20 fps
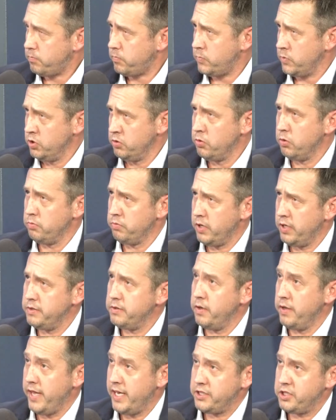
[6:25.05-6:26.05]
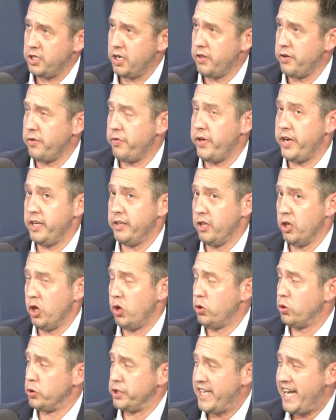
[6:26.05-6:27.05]
Right, and that's another thing, and the
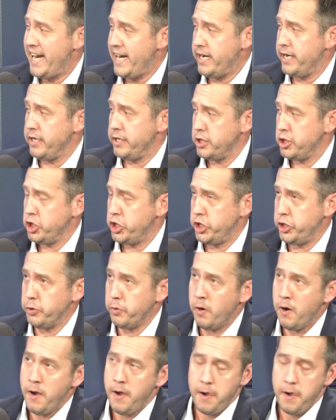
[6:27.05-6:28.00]
locals hate it too.